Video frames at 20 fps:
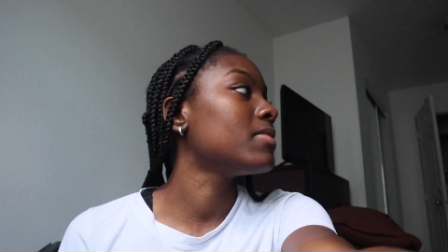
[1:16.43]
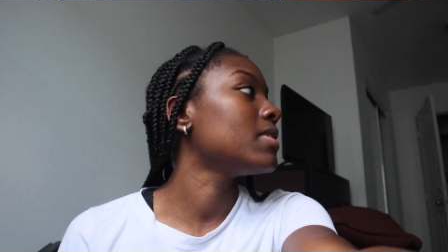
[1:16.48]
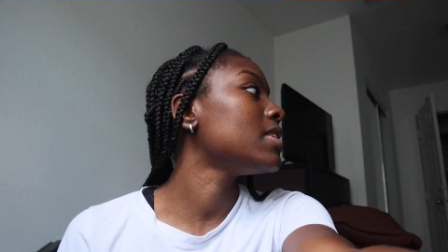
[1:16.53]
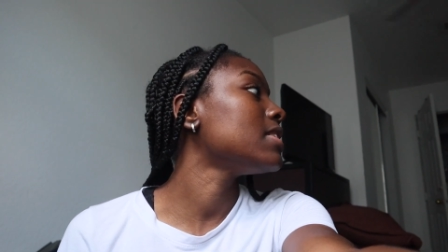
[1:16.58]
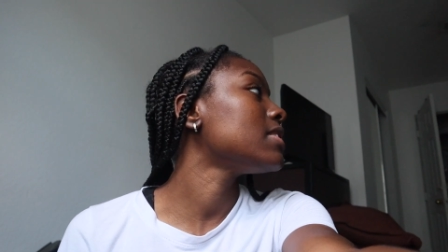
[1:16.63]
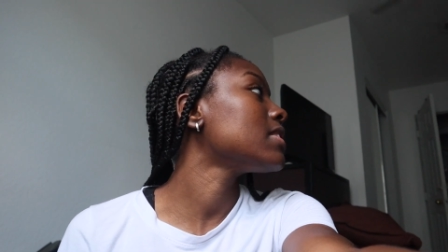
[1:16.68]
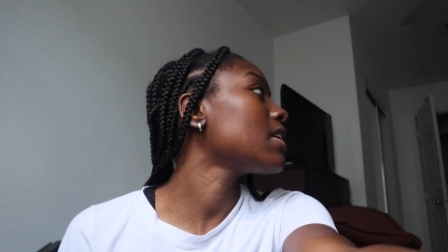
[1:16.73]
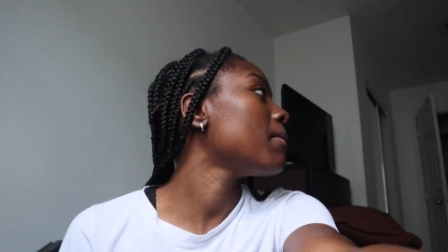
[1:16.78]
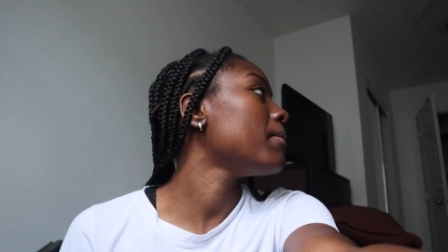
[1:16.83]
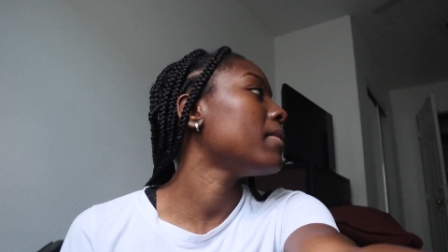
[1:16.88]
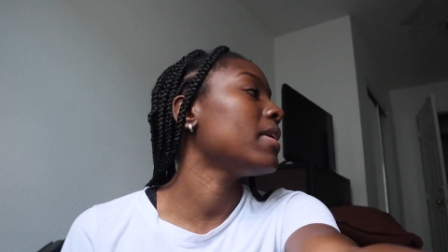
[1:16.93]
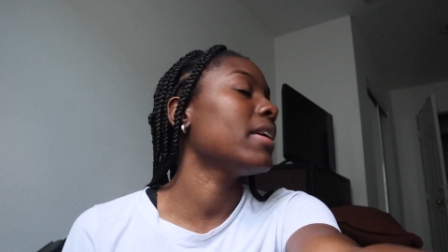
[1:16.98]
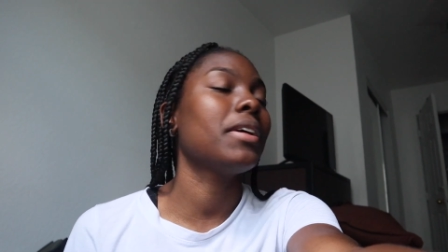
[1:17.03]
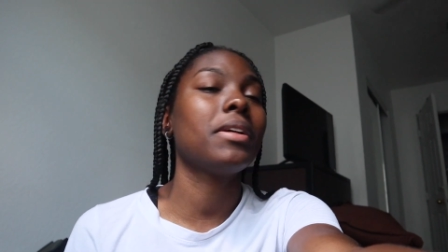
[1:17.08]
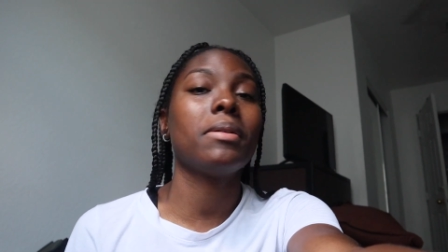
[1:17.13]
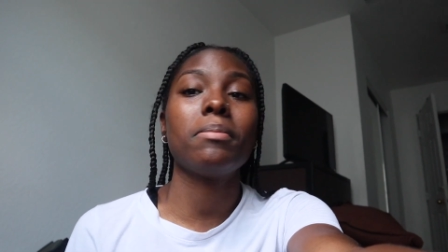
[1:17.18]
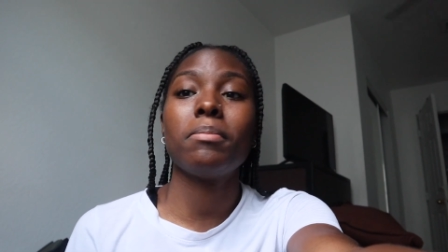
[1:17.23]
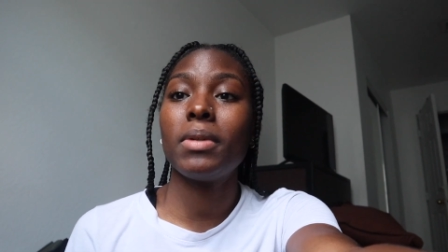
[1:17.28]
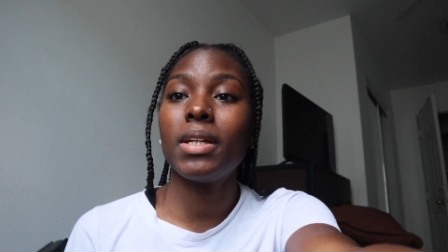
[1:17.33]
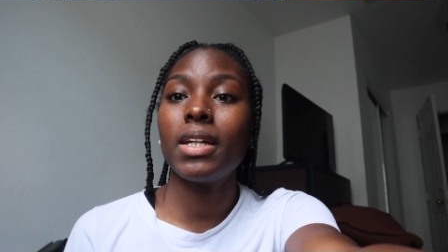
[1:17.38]
He's coming to
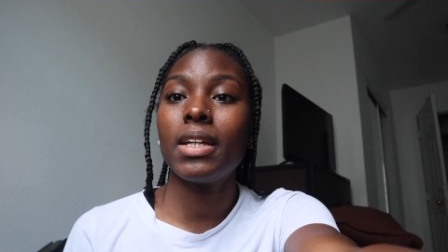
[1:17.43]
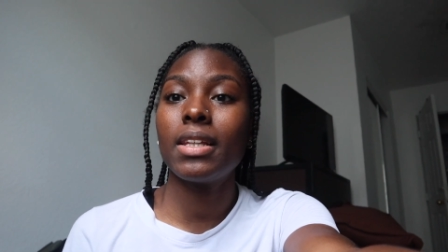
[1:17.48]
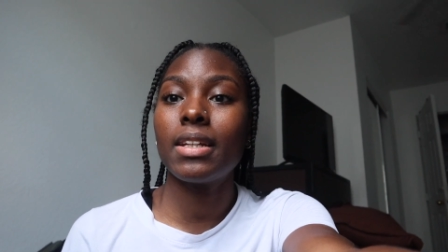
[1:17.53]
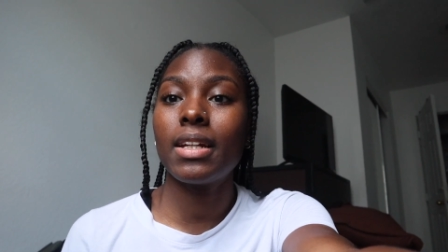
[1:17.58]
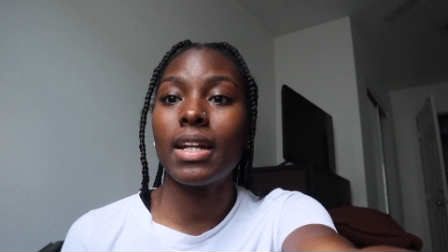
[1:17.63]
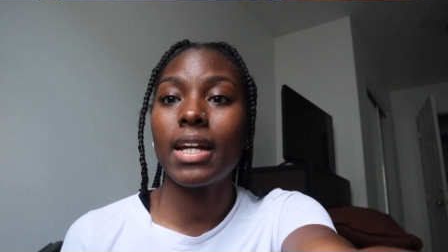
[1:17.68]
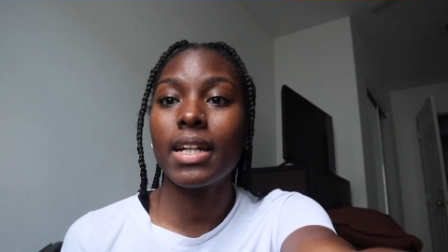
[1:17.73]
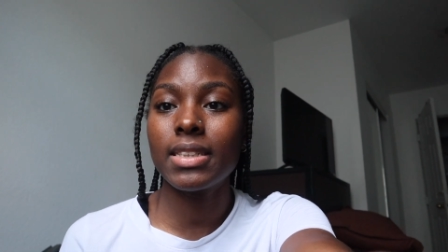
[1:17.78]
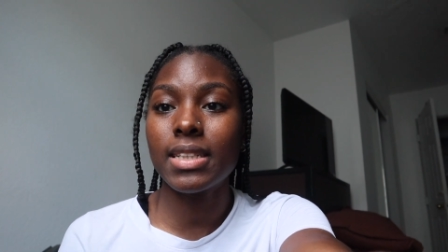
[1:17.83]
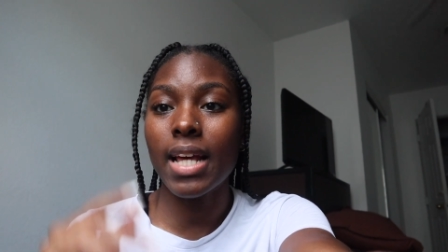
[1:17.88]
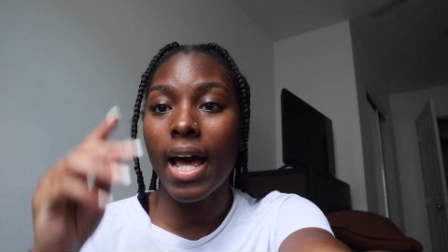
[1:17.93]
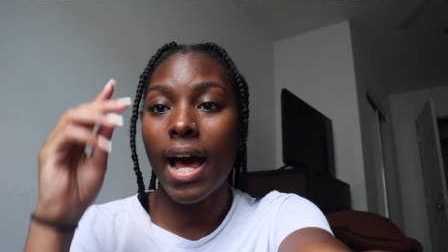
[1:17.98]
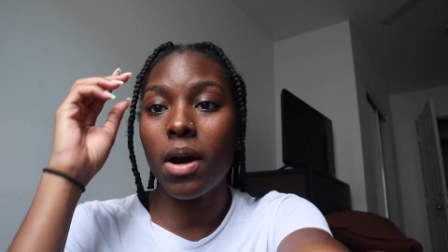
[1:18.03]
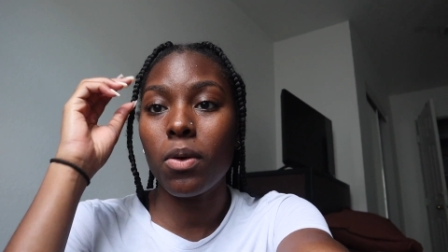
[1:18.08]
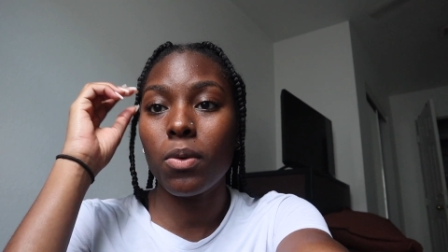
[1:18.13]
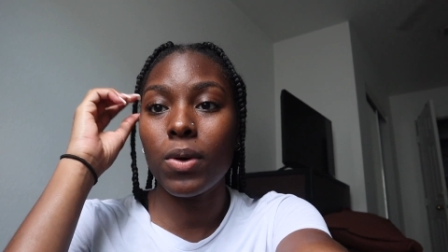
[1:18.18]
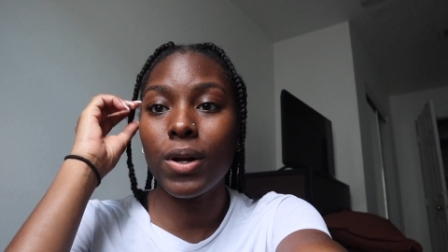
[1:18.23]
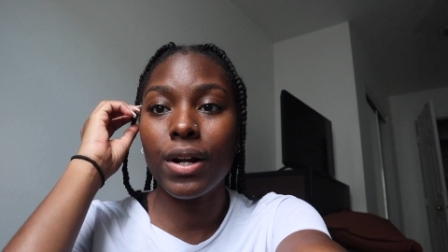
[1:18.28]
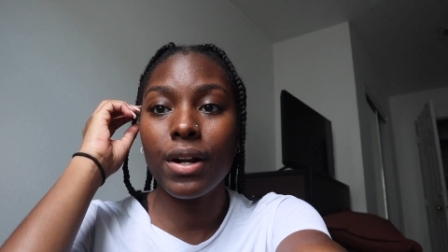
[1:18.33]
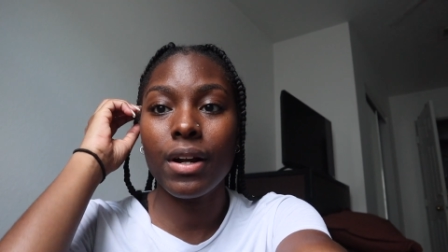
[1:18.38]
get me in the next
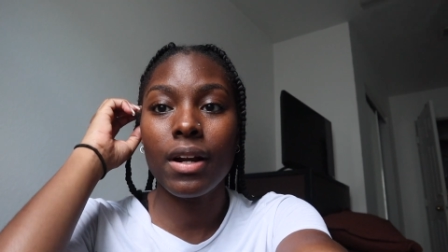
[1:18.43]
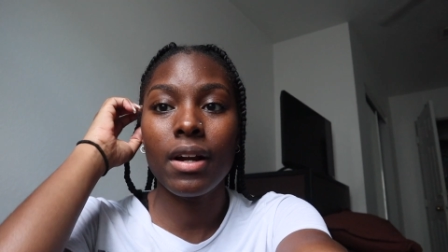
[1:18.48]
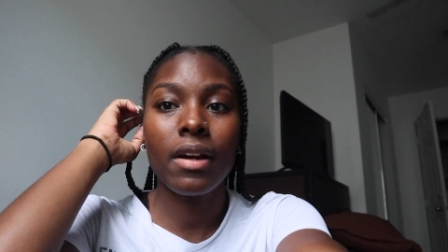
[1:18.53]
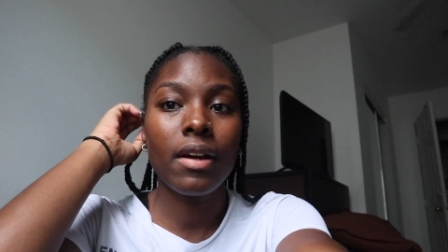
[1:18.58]
hour,